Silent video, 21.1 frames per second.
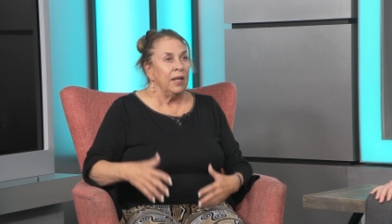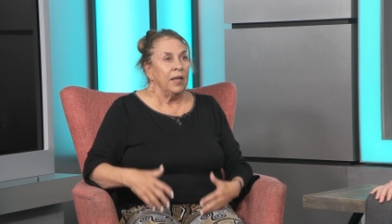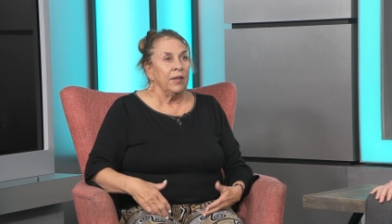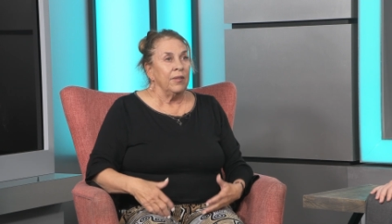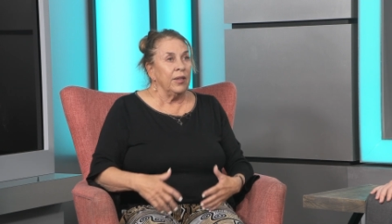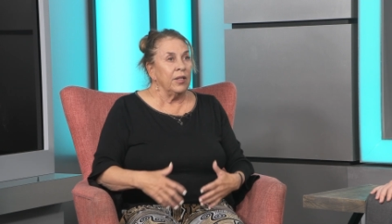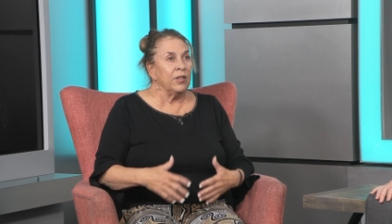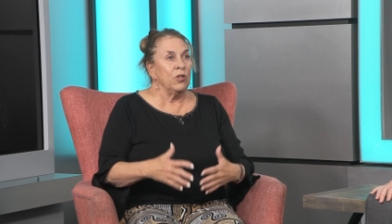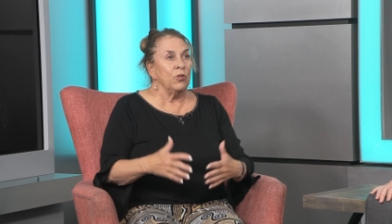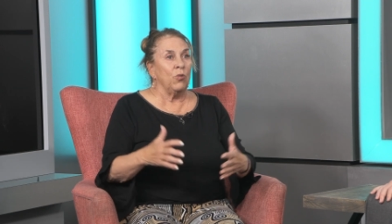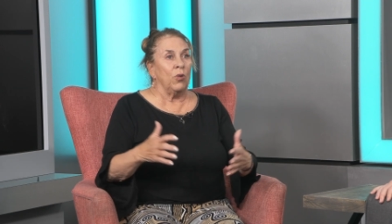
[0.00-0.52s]

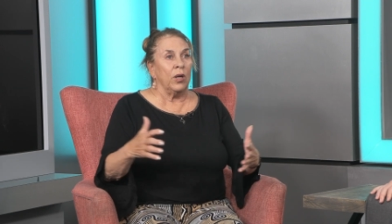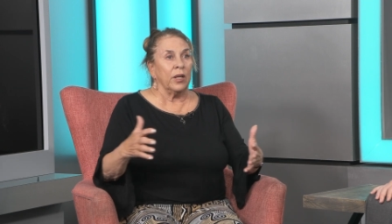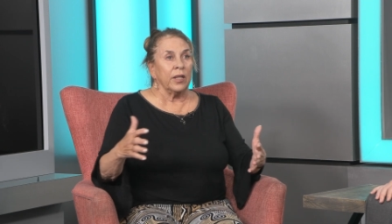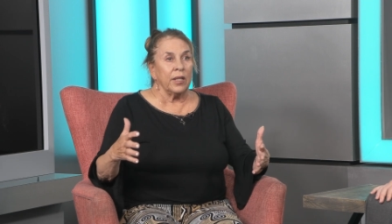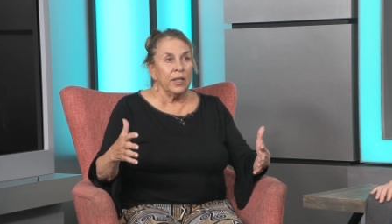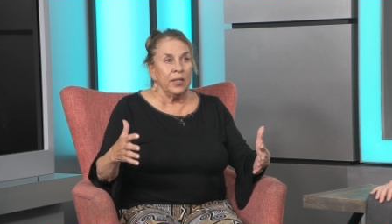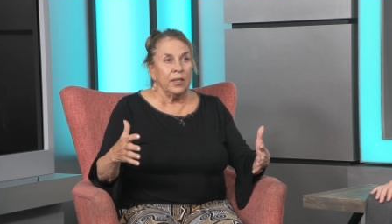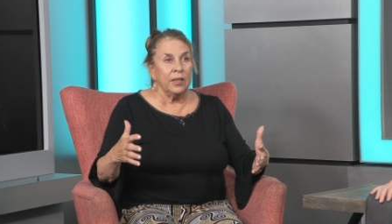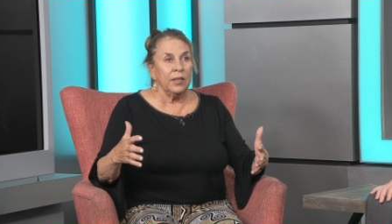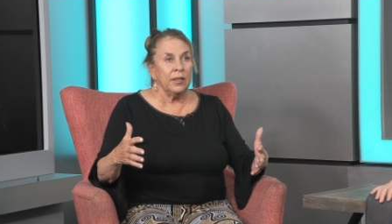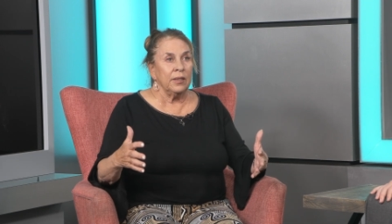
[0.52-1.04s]
Then you walk
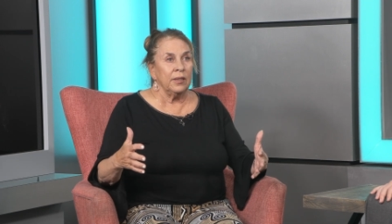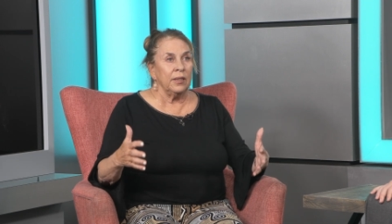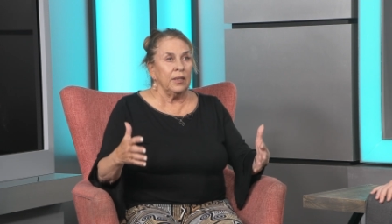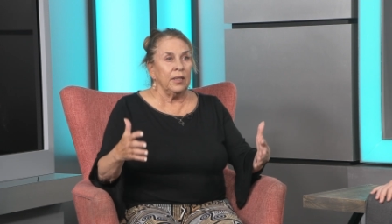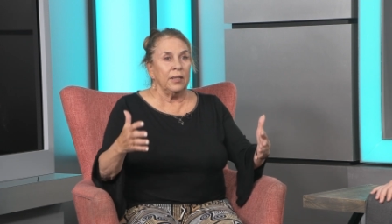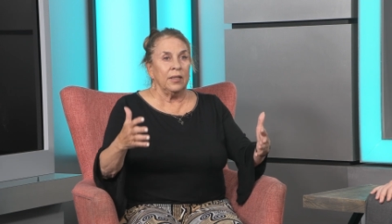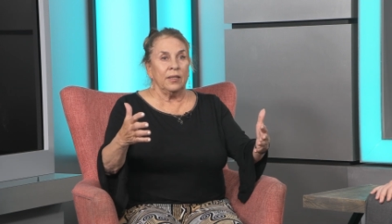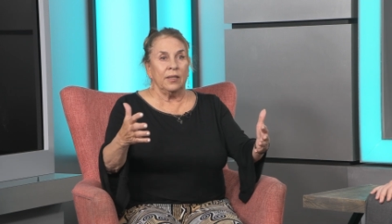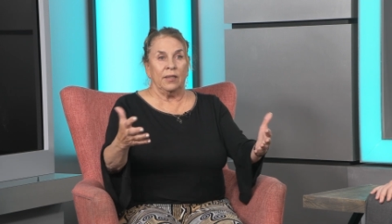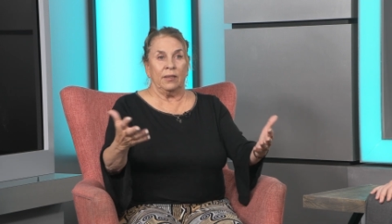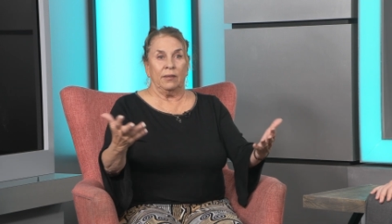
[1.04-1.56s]
in
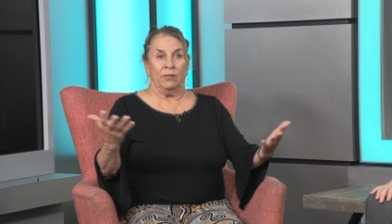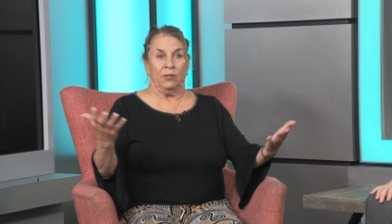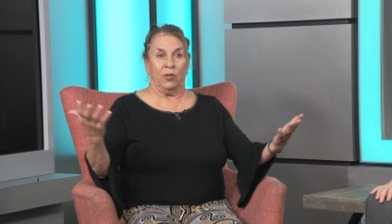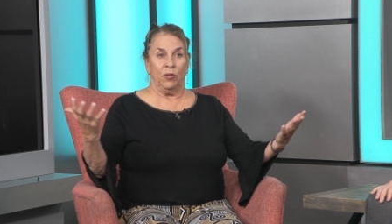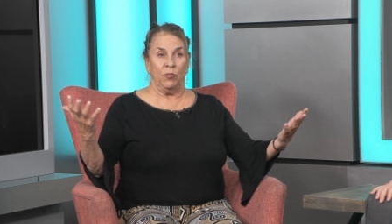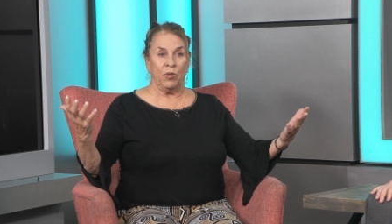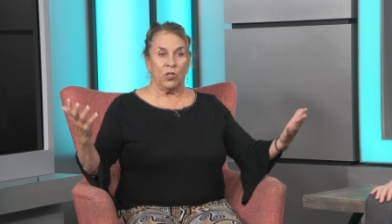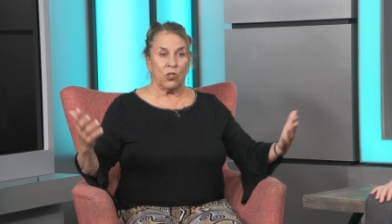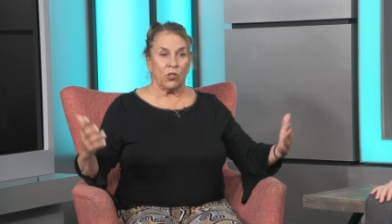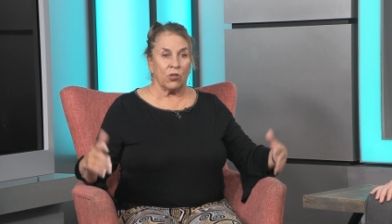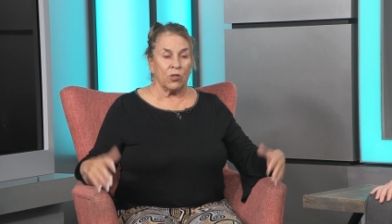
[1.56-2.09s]
and the
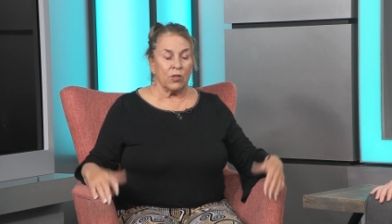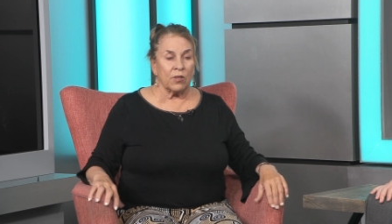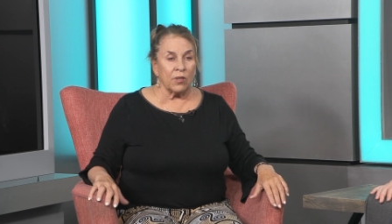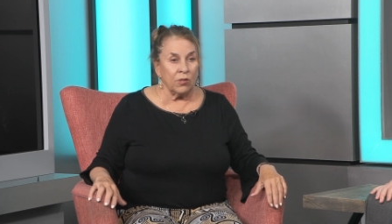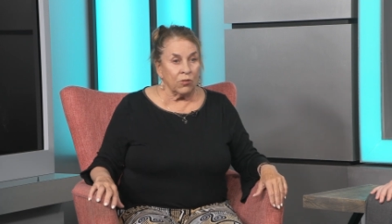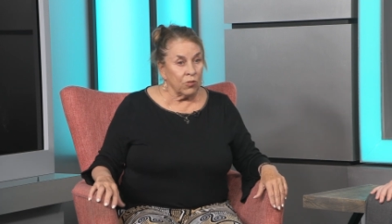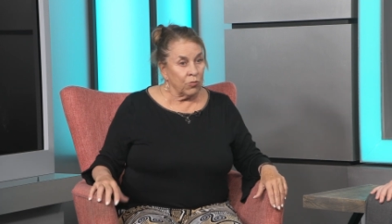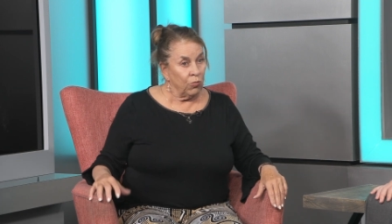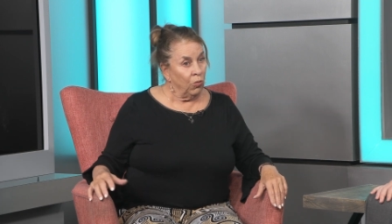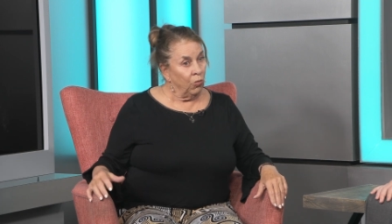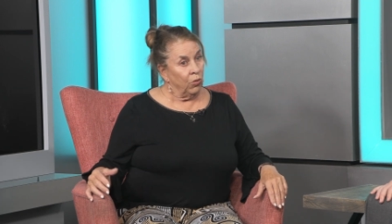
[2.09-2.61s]
administrator
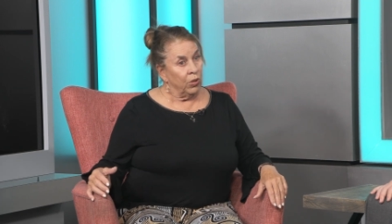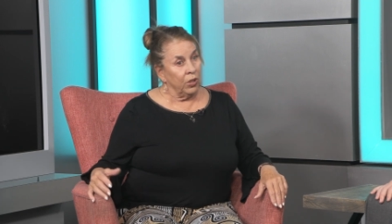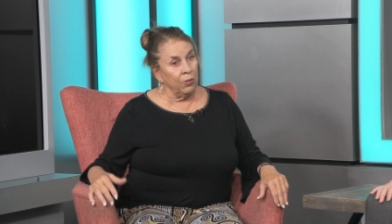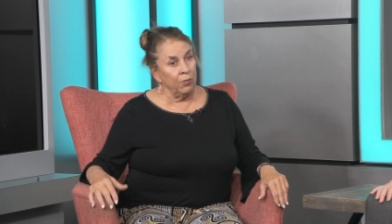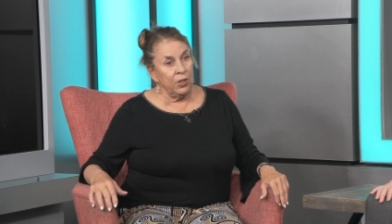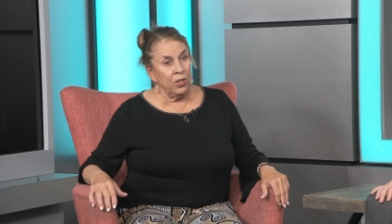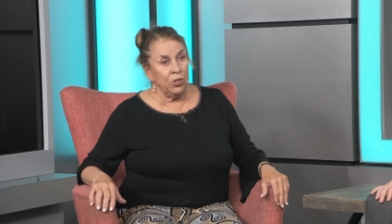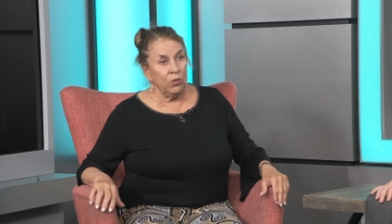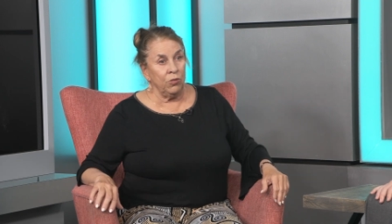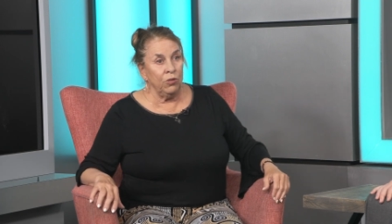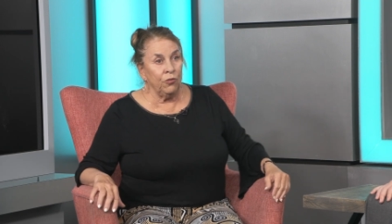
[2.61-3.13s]
goes, well, what have you
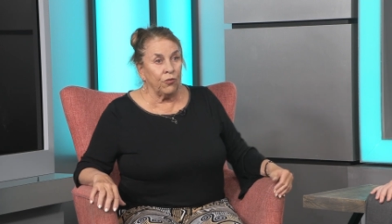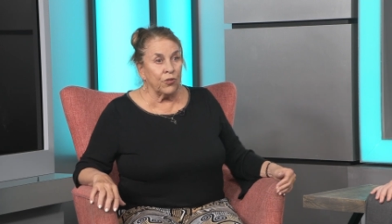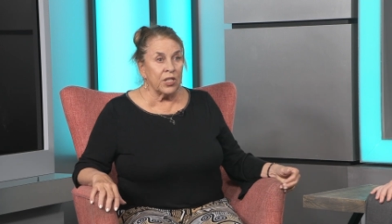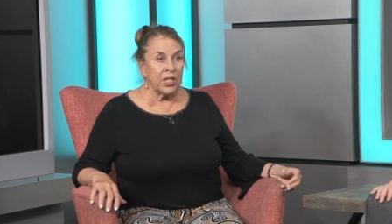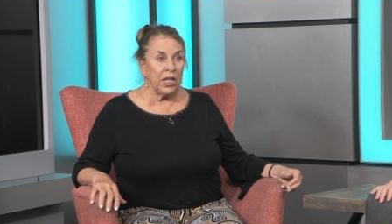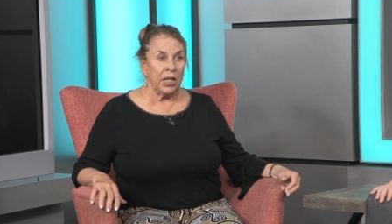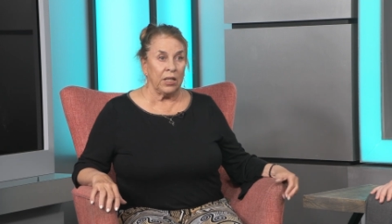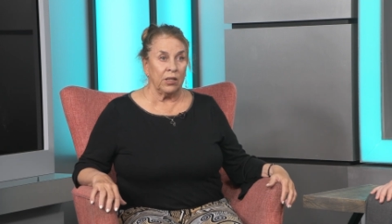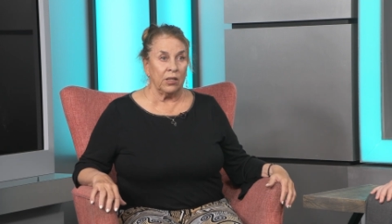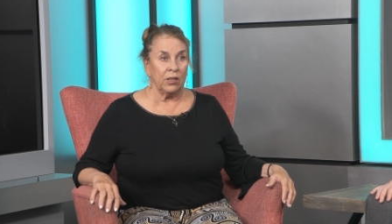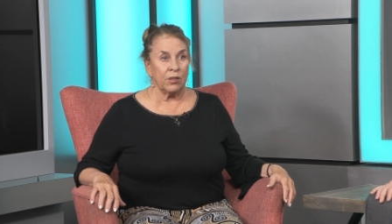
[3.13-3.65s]
been doing for
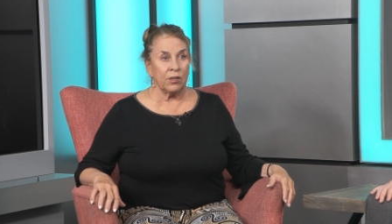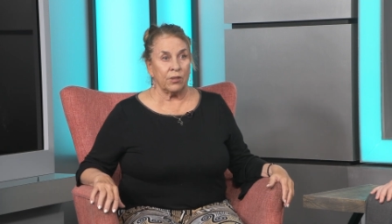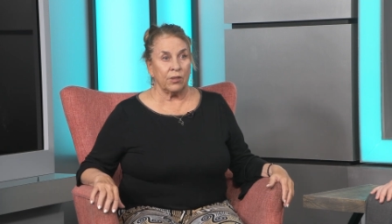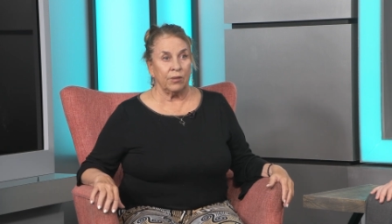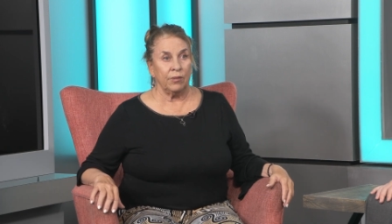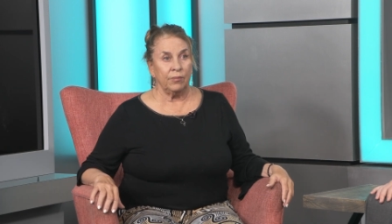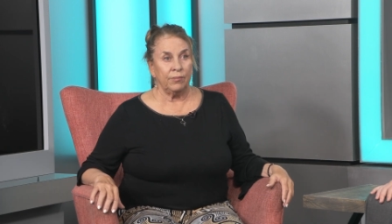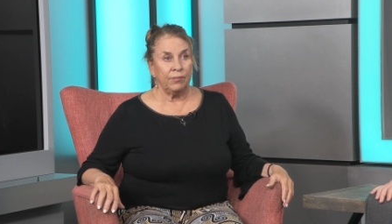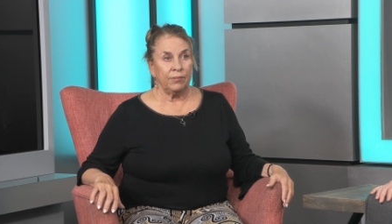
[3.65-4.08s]
10 years?